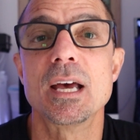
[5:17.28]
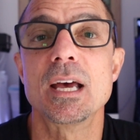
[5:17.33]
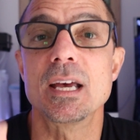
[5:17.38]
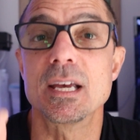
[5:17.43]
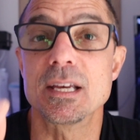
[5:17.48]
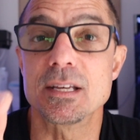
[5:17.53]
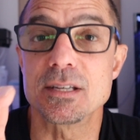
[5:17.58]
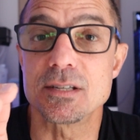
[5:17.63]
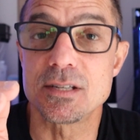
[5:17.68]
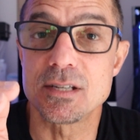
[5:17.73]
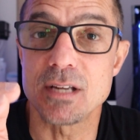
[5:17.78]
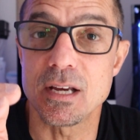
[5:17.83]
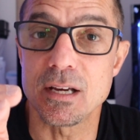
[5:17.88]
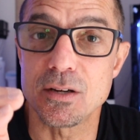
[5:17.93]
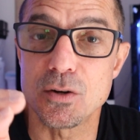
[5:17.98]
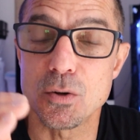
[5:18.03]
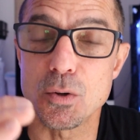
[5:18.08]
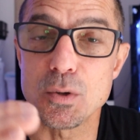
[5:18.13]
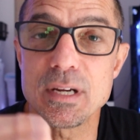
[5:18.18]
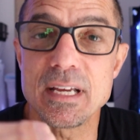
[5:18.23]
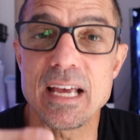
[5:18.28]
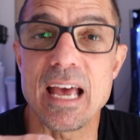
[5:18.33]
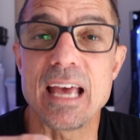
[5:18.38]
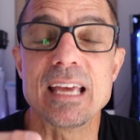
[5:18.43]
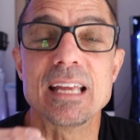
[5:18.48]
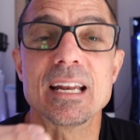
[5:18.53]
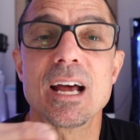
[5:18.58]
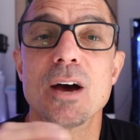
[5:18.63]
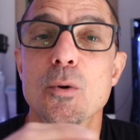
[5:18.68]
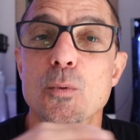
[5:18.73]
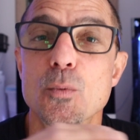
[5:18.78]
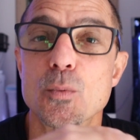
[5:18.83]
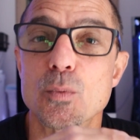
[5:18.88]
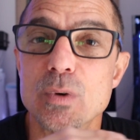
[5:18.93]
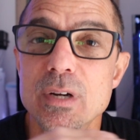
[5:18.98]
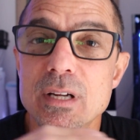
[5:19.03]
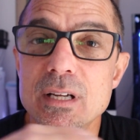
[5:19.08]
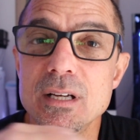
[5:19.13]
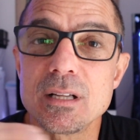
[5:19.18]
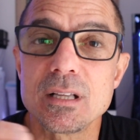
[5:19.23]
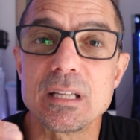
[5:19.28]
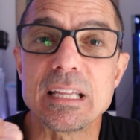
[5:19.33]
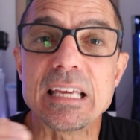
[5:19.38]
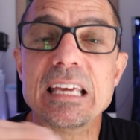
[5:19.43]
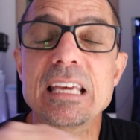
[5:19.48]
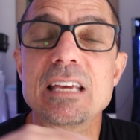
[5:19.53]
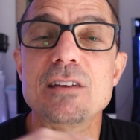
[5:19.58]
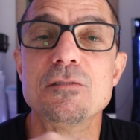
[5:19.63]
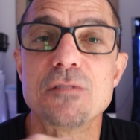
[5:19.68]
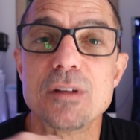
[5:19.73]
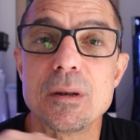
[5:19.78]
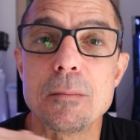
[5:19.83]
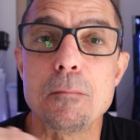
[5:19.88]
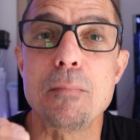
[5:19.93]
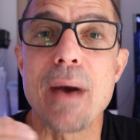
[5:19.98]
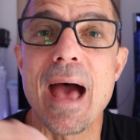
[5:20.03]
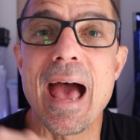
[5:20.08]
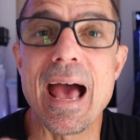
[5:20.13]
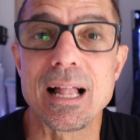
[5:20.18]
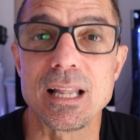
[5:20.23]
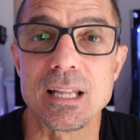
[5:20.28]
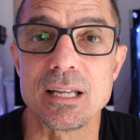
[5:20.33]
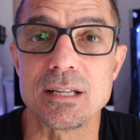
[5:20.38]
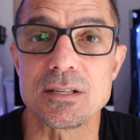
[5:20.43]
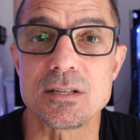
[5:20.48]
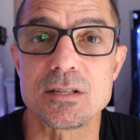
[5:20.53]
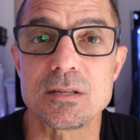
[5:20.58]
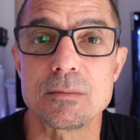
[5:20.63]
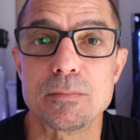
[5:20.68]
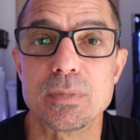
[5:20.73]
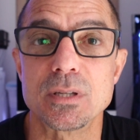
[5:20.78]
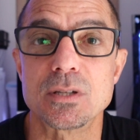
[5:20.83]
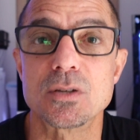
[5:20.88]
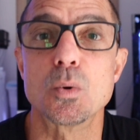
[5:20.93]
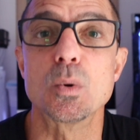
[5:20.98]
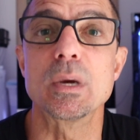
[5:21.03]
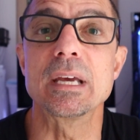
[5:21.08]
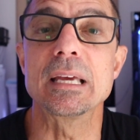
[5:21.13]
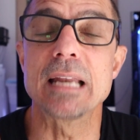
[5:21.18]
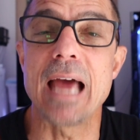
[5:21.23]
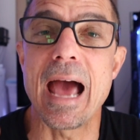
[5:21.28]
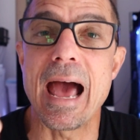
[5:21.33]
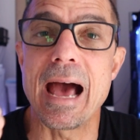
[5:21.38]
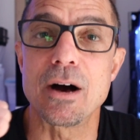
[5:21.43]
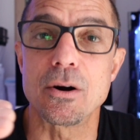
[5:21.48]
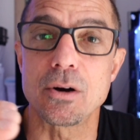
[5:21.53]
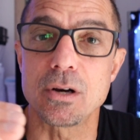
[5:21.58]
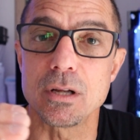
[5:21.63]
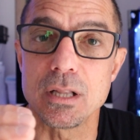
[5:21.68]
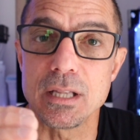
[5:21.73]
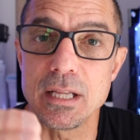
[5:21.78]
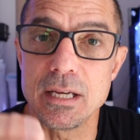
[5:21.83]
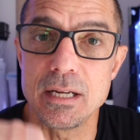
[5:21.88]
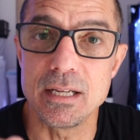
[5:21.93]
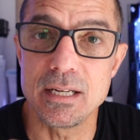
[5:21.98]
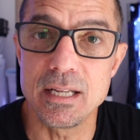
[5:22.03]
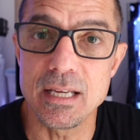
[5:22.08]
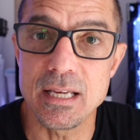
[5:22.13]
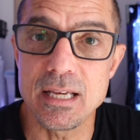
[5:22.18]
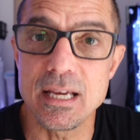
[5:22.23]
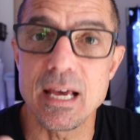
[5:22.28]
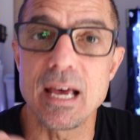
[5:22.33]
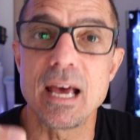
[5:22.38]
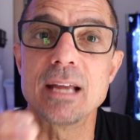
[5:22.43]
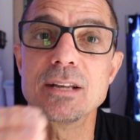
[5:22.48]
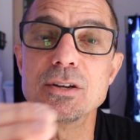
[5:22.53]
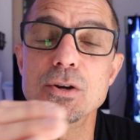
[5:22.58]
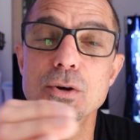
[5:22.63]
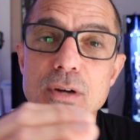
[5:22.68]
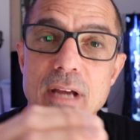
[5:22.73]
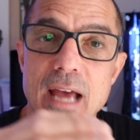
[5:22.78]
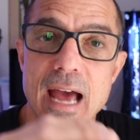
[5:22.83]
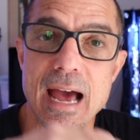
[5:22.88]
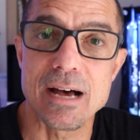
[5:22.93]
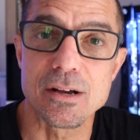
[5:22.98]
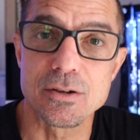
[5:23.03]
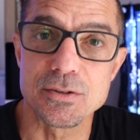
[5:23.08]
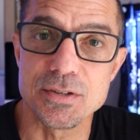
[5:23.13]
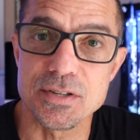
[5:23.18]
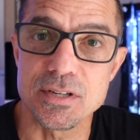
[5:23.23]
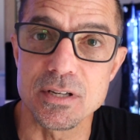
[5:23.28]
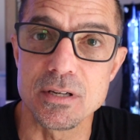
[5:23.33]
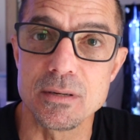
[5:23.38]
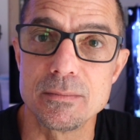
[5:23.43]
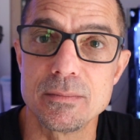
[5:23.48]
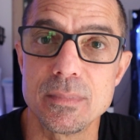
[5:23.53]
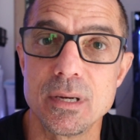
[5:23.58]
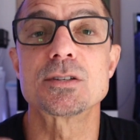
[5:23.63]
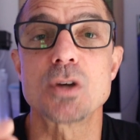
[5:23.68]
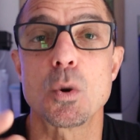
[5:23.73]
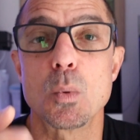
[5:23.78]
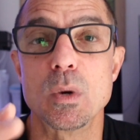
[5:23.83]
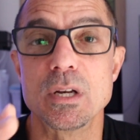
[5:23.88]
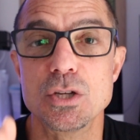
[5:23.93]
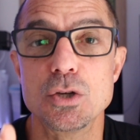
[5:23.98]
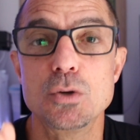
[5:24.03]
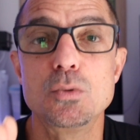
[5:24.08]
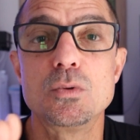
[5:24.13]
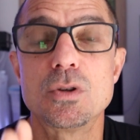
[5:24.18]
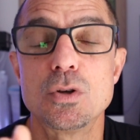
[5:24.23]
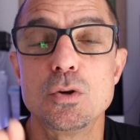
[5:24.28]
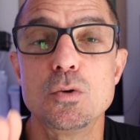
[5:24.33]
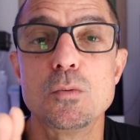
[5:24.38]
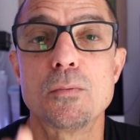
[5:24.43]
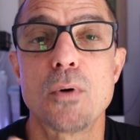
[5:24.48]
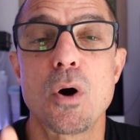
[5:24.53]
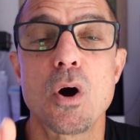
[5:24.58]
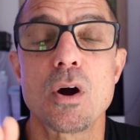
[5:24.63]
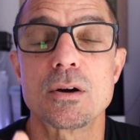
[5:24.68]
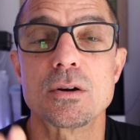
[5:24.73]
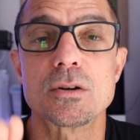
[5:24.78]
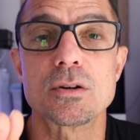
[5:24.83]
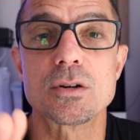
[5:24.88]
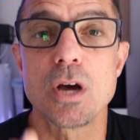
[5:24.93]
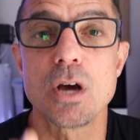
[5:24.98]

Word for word: is create a real even balance between alkalinity and your calcium. So when you two-part